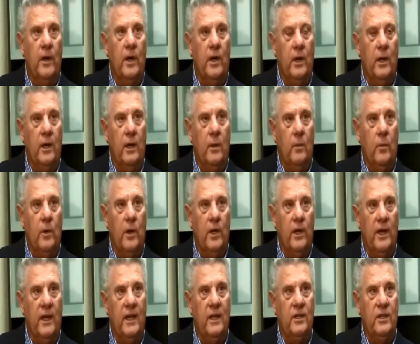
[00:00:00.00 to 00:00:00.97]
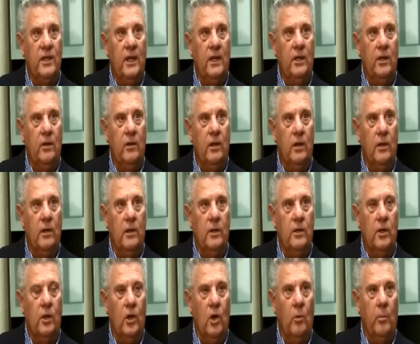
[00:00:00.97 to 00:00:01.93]
we're going we're gonna continue to,
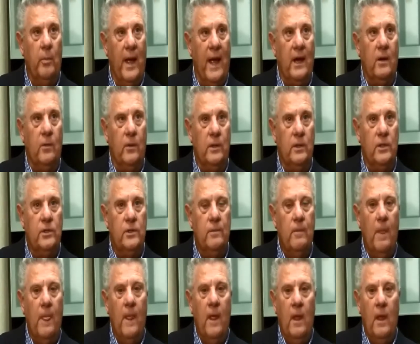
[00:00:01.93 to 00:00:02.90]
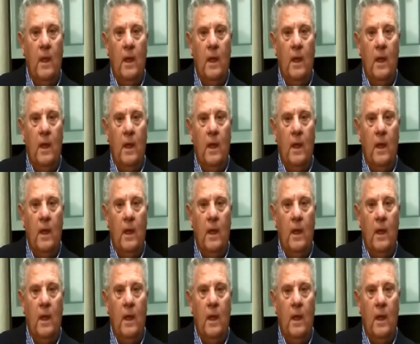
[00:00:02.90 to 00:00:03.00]
to go backwards.